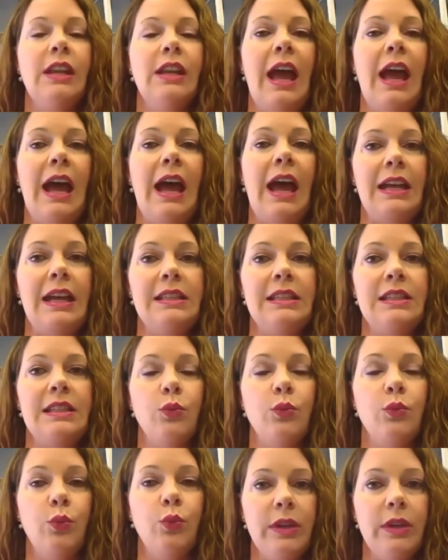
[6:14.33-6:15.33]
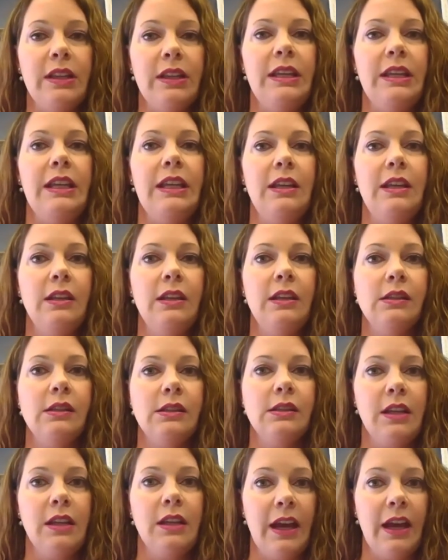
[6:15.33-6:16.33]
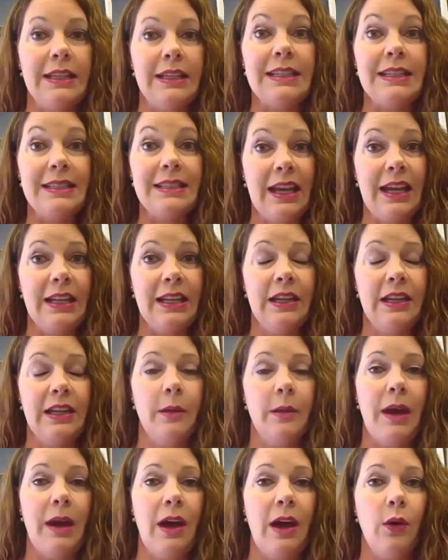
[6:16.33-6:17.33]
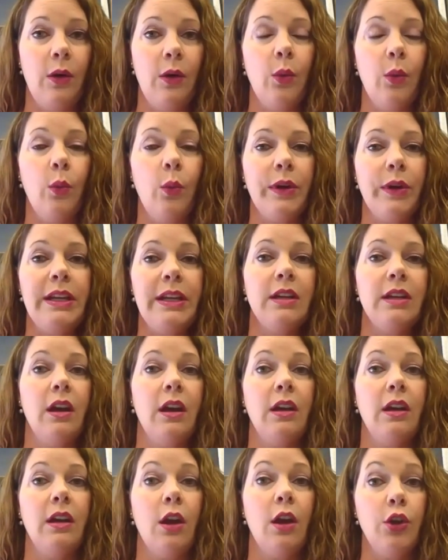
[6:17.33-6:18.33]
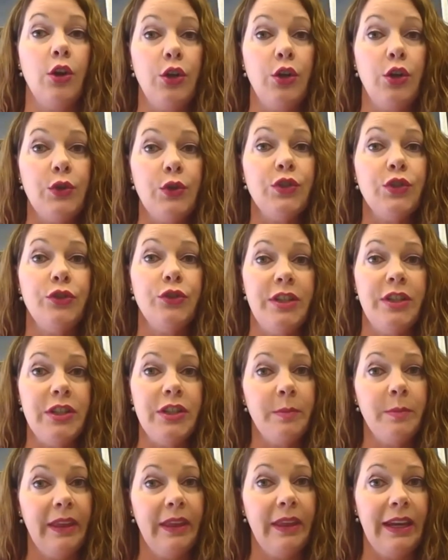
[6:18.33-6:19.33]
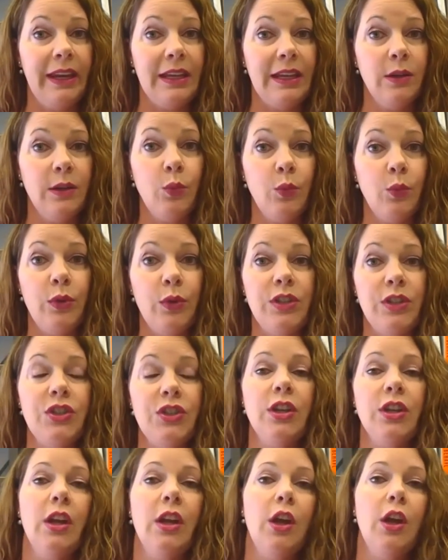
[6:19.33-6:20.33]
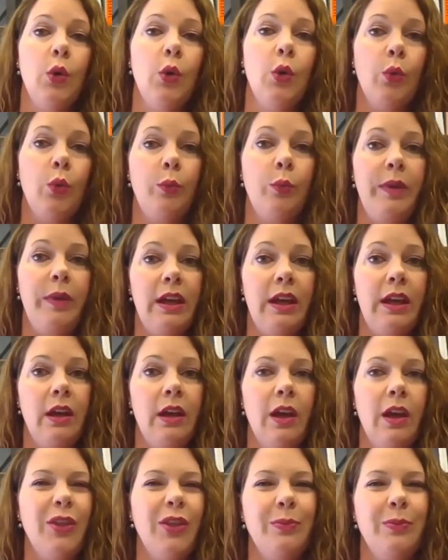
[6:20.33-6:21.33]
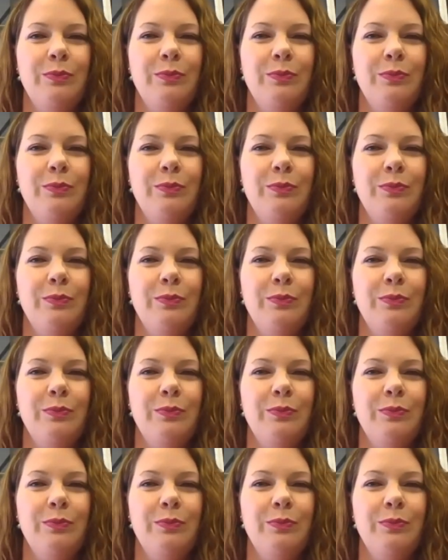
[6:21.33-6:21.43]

has really gotten excited about working on our new strategic plan, which will be a